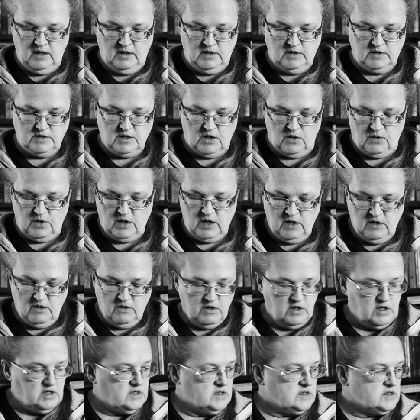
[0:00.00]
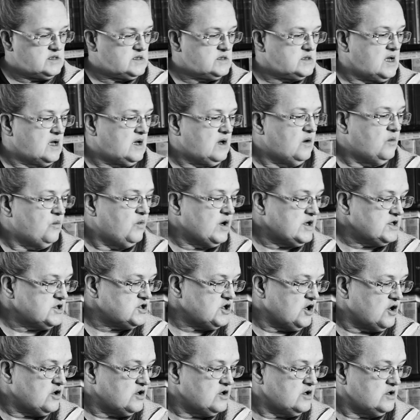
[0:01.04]
So here is uh, what
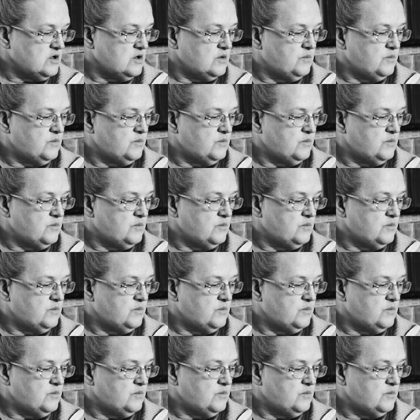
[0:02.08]
Jacques,